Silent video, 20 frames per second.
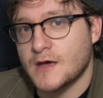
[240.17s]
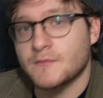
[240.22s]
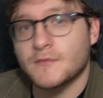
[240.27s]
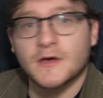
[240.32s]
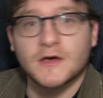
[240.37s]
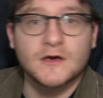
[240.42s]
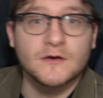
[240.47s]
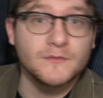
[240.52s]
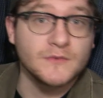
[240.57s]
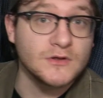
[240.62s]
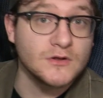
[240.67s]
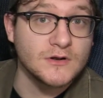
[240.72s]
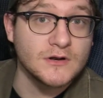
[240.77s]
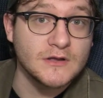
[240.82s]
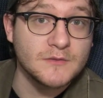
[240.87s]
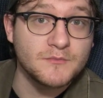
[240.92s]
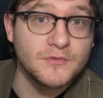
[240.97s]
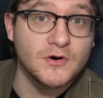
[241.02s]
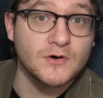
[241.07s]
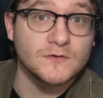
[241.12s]
and my
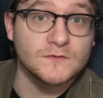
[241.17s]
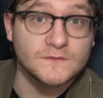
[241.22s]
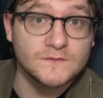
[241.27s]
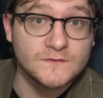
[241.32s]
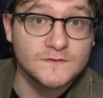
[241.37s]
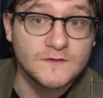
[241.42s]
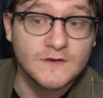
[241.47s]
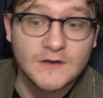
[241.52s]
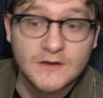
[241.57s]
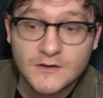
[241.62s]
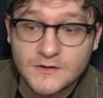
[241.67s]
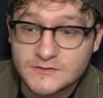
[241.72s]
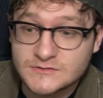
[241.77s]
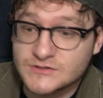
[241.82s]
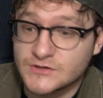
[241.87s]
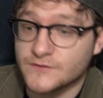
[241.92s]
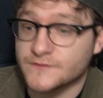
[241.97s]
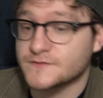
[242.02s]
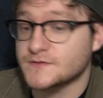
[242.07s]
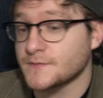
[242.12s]
community posts here,
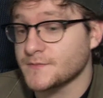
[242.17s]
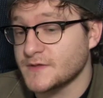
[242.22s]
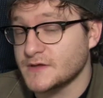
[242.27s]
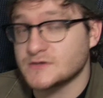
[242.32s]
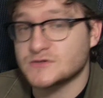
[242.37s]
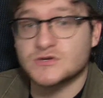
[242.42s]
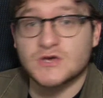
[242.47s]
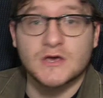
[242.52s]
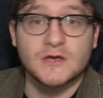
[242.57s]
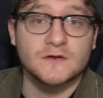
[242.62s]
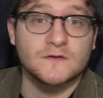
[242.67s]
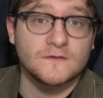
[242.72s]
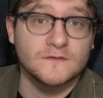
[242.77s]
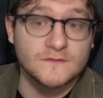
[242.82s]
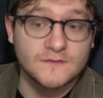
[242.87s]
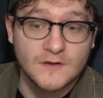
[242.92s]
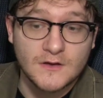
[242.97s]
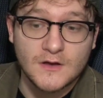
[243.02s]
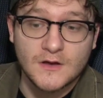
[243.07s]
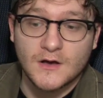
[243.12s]
so if something
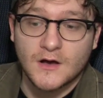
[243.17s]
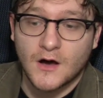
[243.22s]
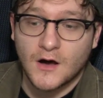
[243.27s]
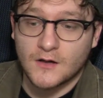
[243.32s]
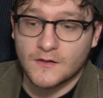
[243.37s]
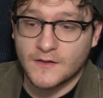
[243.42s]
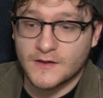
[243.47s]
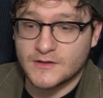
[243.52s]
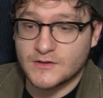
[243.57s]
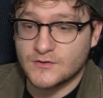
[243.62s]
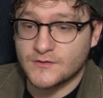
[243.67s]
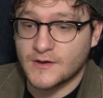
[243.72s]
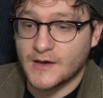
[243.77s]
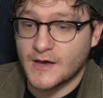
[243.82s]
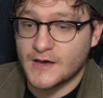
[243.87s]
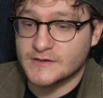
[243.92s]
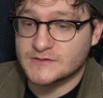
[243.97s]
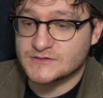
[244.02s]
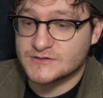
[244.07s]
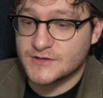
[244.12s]
changes, I'll let you
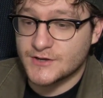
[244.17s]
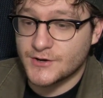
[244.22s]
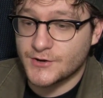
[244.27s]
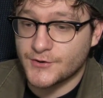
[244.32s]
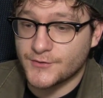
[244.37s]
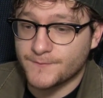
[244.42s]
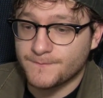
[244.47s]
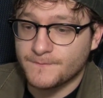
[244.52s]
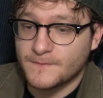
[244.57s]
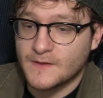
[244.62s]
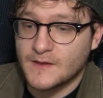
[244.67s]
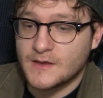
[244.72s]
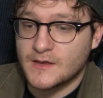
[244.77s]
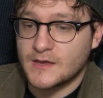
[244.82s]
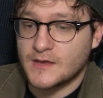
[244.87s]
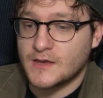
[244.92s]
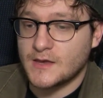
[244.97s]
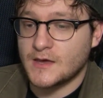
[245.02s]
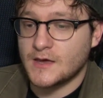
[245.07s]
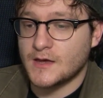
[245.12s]
guys know.
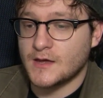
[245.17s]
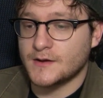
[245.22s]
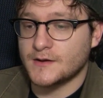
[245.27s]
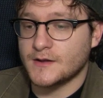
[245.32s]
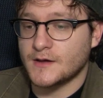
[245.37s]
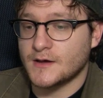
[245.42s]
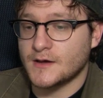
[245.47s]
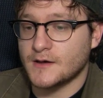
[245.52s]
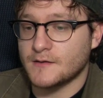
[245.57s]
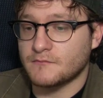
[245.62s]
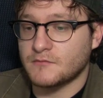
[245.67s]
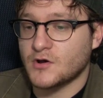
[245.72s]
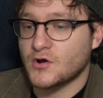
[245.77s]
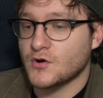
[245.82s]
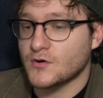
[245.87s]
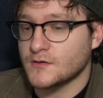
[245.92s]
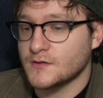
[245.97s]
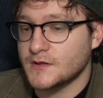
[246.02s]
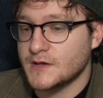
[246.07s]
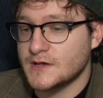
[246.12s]
And
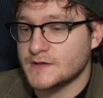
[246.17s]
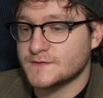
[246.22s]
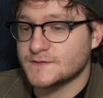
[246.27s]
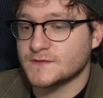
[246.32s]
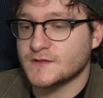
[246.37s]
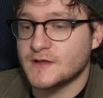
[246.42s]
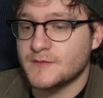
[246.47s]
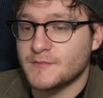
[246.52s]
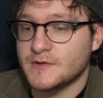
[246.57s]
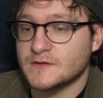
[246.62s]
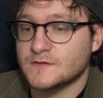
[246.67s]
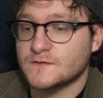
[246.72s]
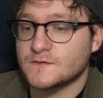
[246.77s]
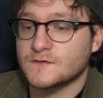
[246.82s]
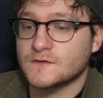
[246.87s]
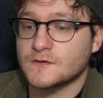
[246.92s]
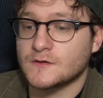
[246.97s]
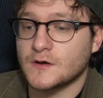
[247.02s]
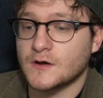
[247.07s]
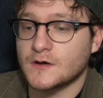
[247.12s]
currently it's
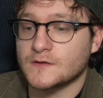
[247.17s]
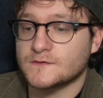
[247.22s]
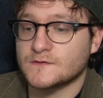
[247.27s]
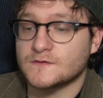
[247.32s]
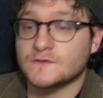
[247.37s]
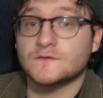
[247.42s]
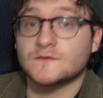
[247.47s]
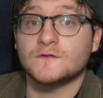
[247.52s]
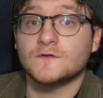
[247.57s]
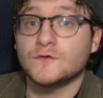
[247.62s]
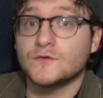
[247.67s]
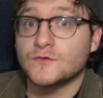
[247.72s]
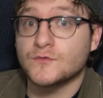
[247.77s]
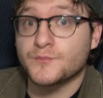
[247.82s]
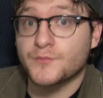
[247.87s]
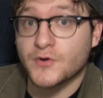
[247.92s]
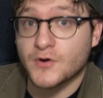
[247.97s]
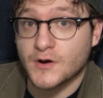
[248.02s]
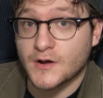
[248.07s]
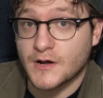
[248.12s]
limit to 2
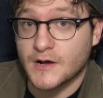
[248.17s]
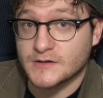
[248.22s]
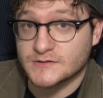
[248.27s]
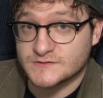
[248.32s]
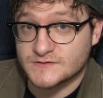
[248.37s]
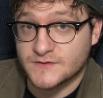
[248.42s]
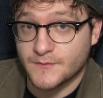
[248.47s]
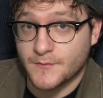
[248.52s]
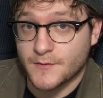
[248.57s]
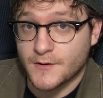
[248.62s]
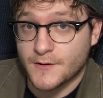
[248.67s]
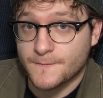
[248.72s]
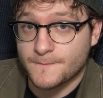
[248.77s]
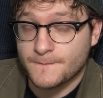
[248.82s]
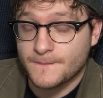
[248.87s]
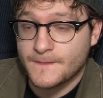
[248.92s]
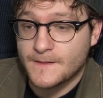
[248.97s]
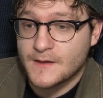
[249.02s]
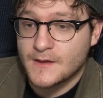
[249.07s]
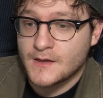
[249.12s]
per customer.
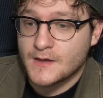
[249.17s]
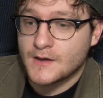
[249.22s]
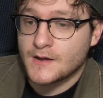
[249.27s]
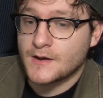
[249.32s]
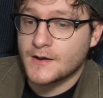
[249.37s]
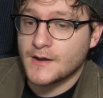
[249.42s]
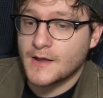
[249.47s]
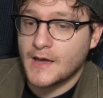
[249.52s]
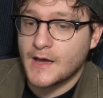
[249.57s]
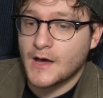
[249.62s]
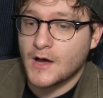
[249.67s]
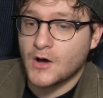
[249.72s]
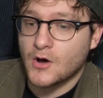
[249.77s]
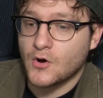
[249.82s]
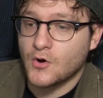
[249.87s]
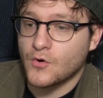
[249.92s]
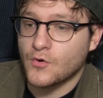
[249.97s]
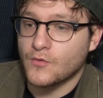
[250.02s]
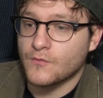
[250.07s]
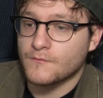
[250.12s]

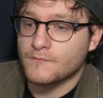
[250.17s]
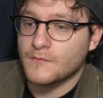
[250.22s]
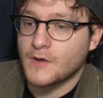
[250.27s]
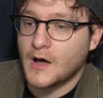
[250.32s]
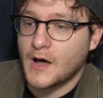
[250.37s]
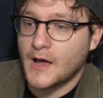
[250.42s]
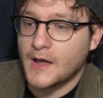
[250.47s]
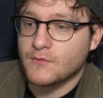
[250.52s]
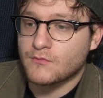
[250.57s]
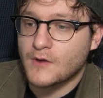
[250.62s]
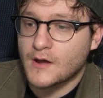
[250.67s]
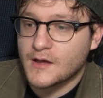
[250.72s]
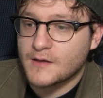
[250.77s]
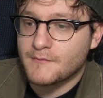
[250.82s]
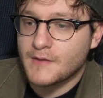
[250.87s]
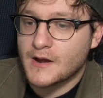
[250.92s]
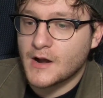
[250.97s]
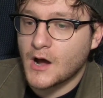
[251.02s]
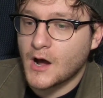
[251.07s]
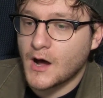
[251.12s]
Now, I
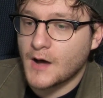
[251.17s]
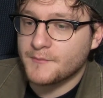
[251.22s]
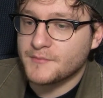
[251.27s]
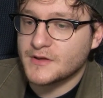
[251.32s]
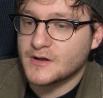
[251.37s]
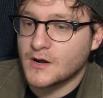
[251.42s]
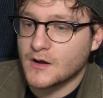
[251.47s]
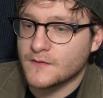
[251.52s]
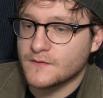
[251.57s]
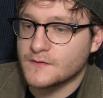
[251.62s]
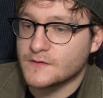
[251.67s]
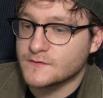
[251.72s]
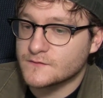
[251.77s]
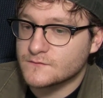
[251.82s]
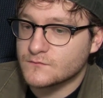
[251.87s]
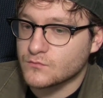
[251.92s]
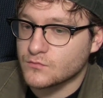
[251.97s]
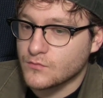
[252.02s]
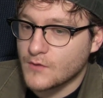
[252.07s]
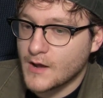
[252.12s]
recommend hopping on
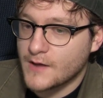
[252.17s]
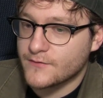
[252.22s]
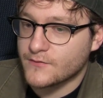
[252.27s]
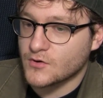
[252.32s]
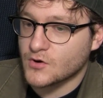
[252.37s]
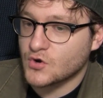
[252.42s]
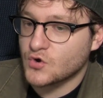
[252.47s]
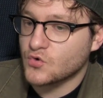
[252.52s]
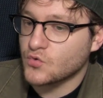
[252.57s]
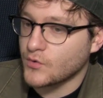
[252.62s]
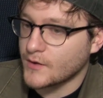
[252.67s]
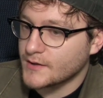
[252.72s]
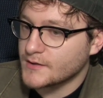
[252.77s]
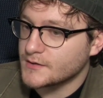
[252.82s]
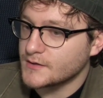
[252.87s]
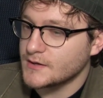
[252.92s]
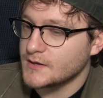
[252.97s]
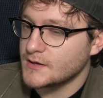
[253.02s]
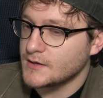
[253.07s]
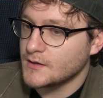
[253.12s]
this rather
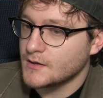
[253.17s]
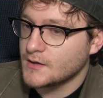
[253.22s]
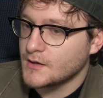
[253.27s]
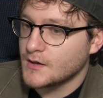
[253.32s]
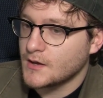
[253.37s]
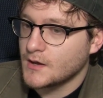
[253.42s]
quickly,